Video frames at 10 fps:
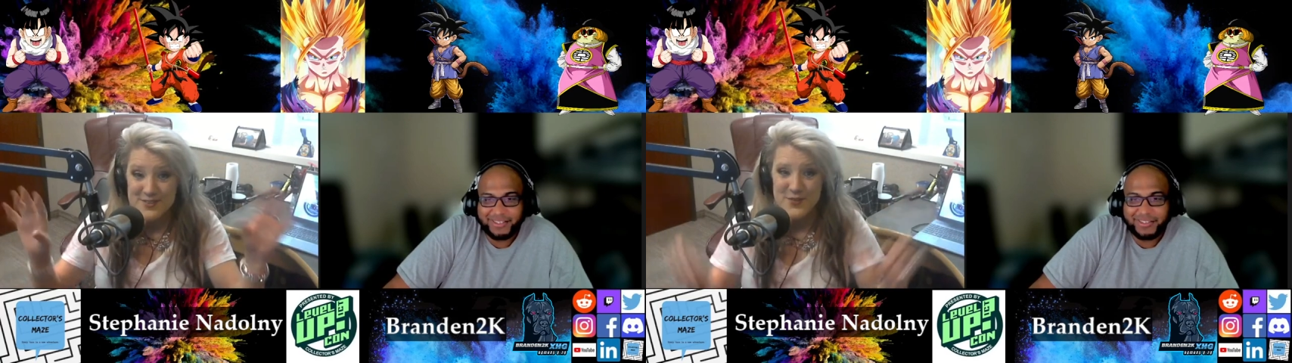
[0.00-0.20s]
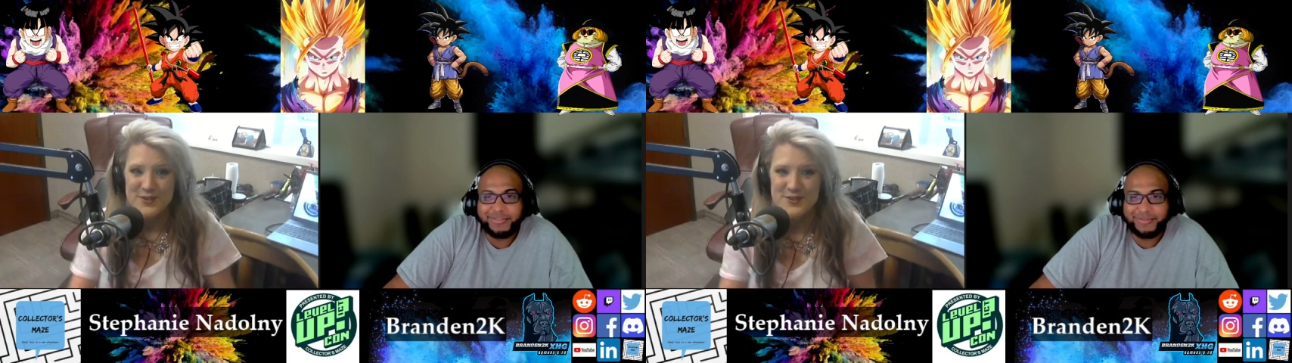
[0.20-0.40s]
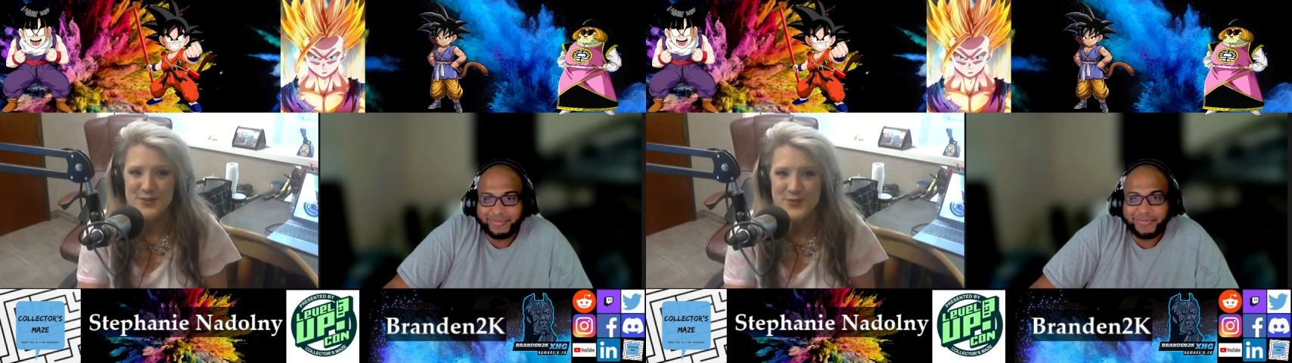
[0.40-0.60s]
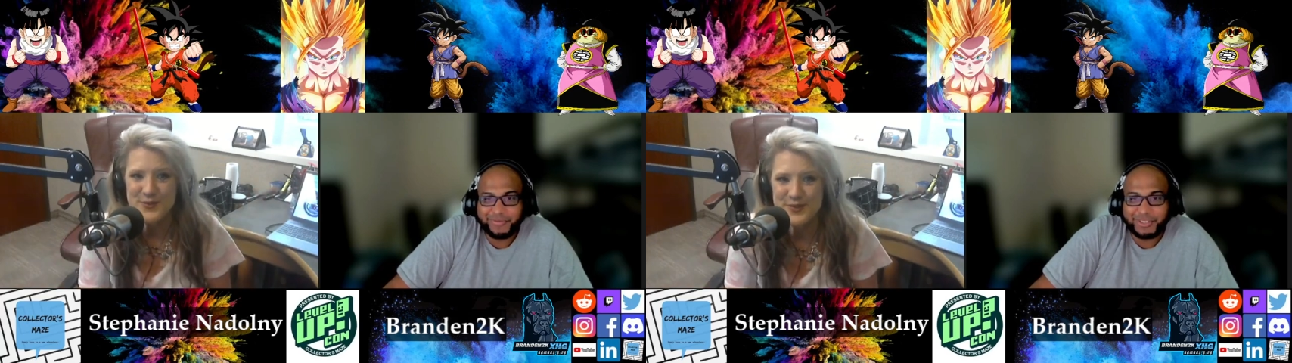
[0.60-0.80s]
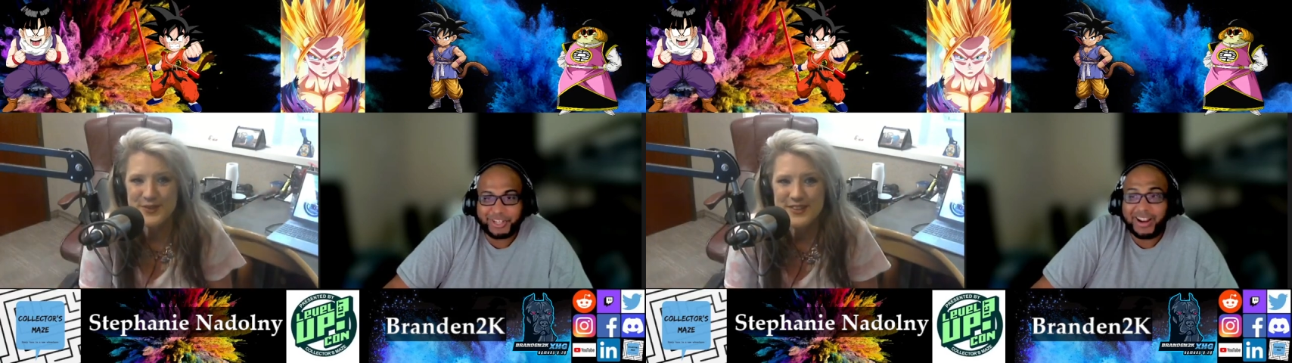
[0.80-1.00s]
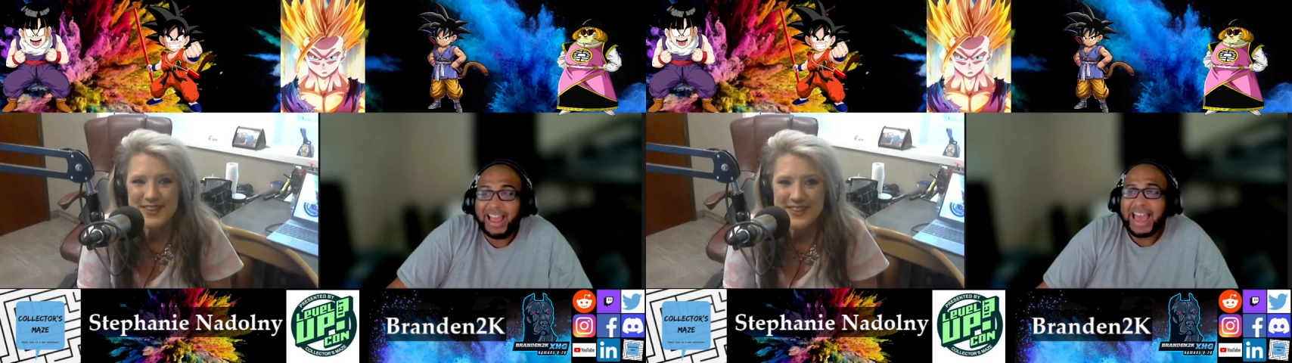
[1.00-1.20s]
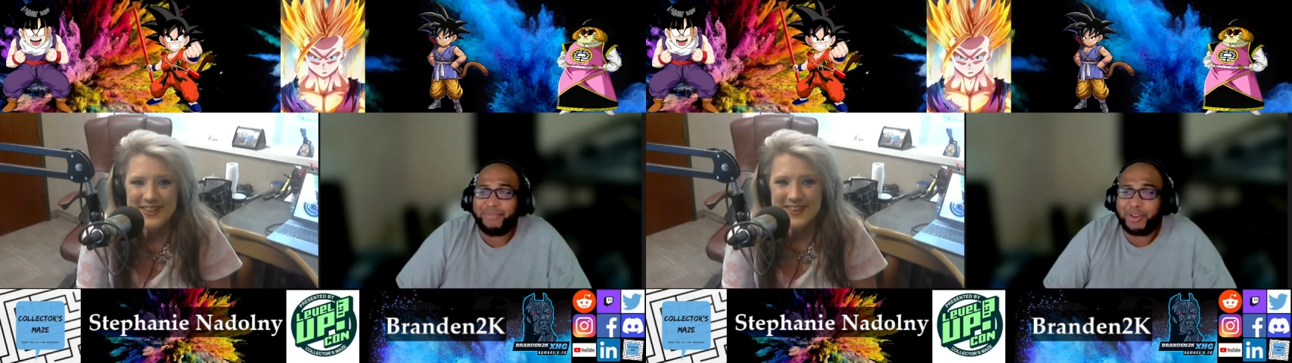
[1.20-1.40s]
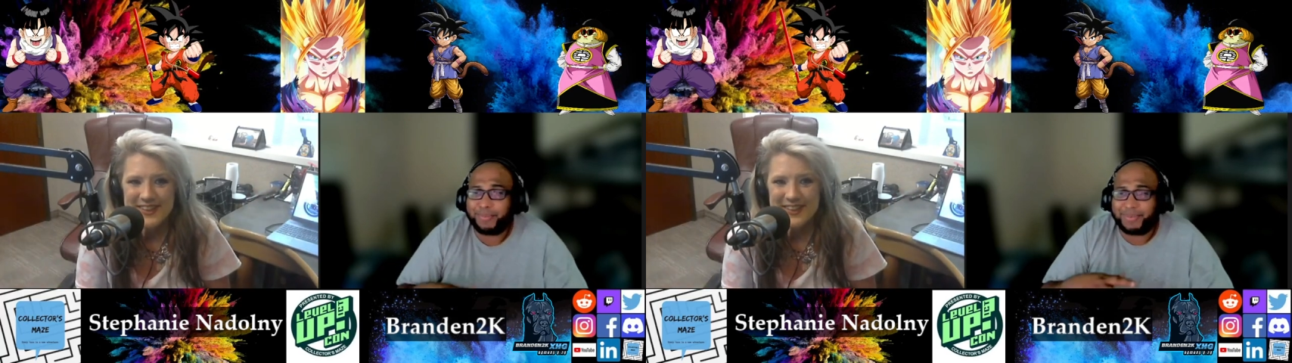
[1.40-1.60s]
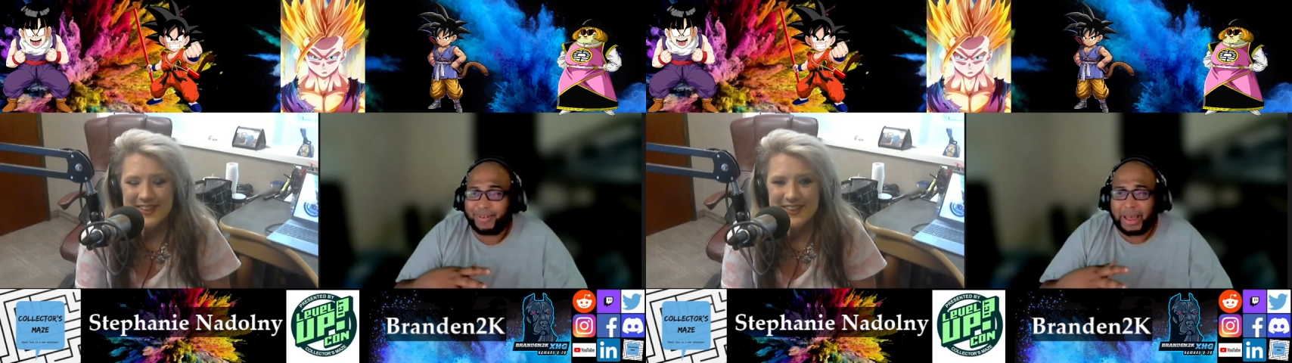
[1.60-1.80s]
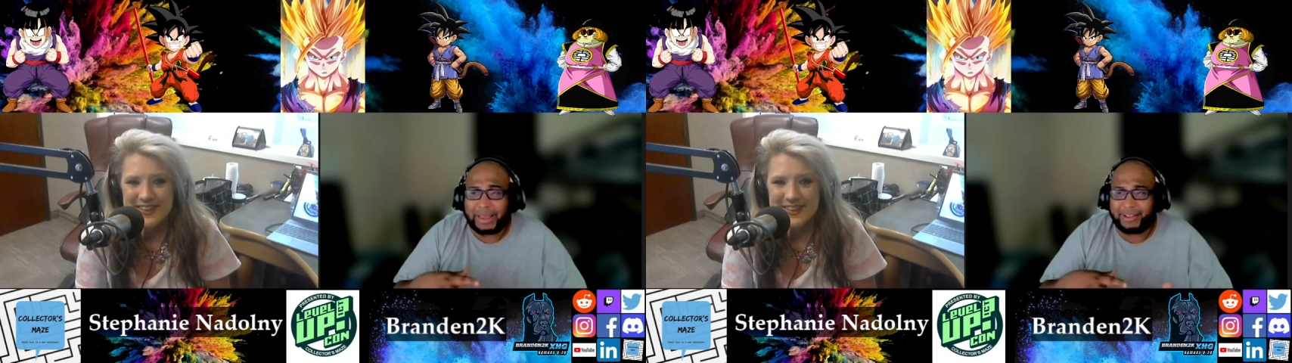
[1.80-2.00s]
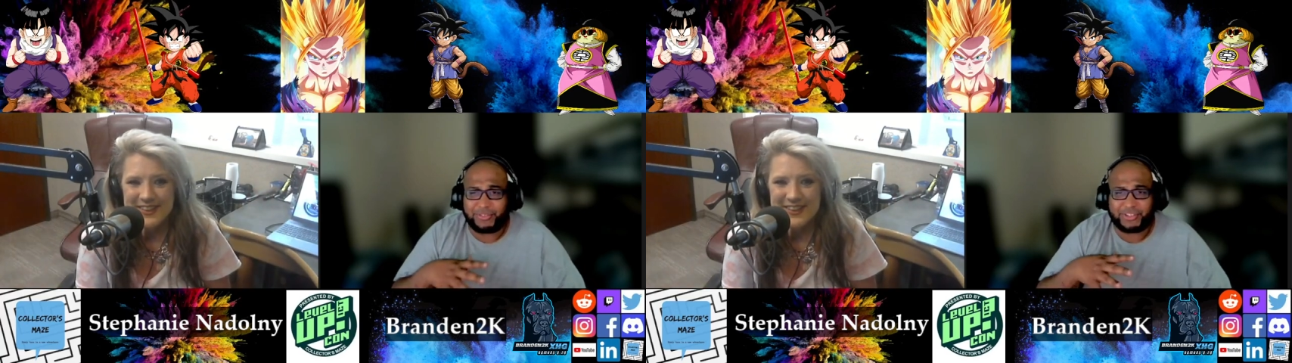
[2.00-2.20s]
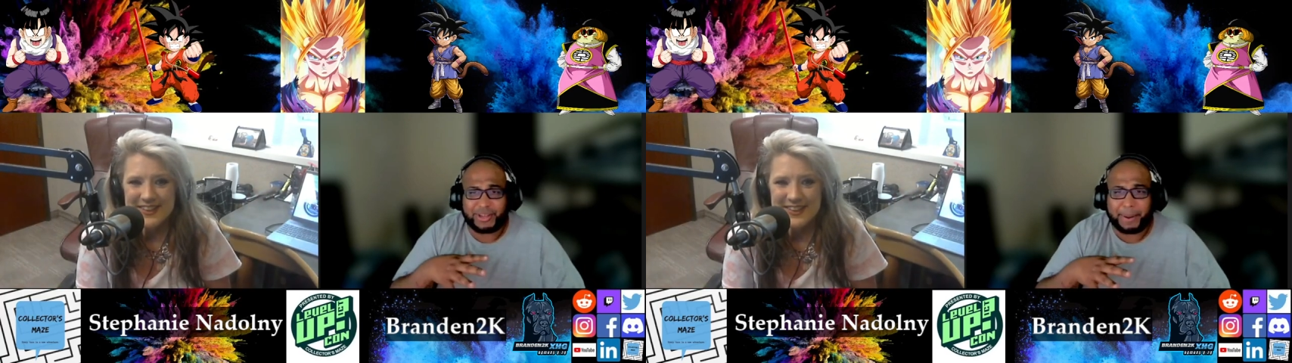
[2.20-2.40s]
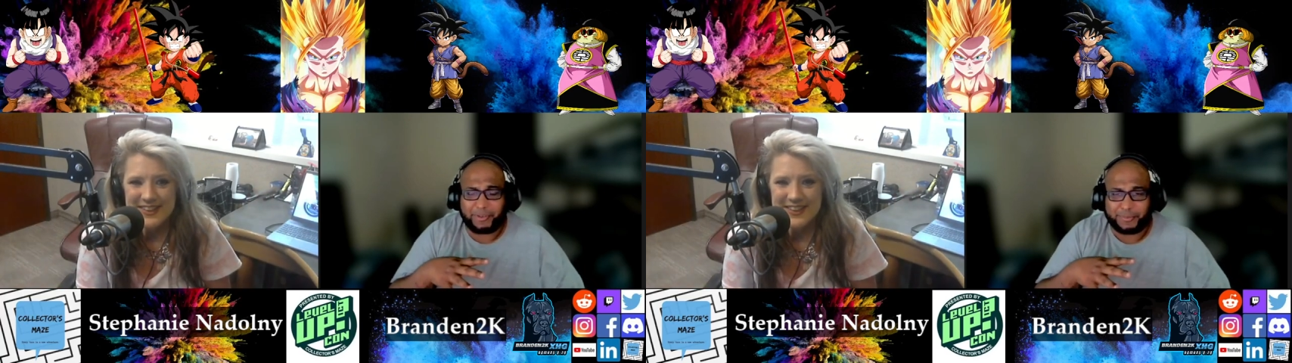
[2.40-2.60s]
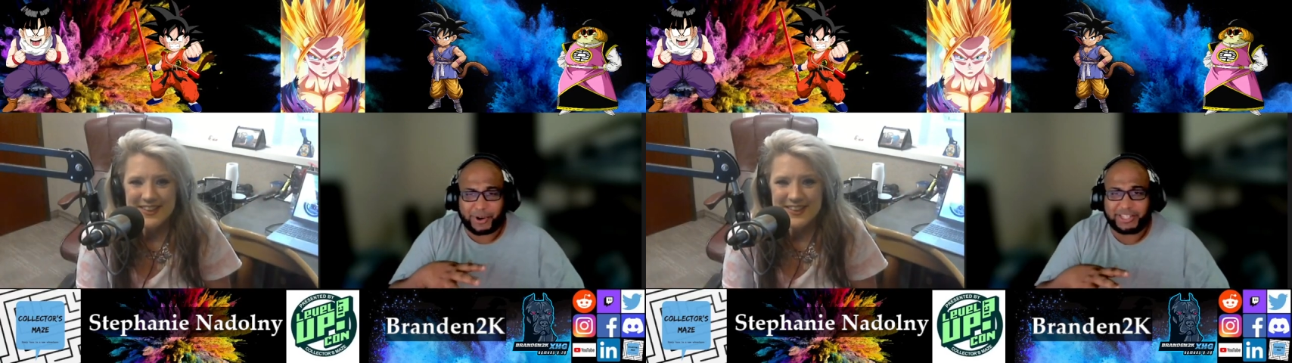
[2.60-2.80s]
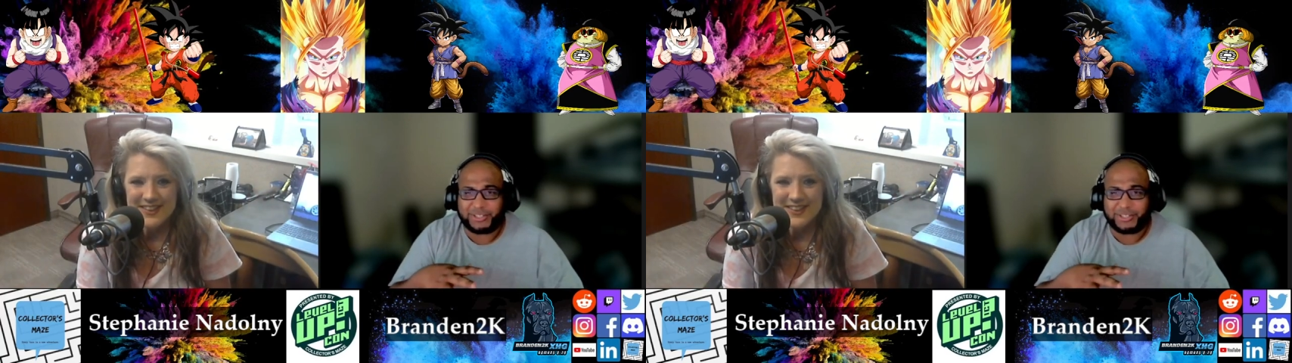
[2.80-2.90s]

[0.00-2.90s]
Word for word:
Speaker 1: fun too.
Speaker 2: Sure. Have you, like you said, people have brought you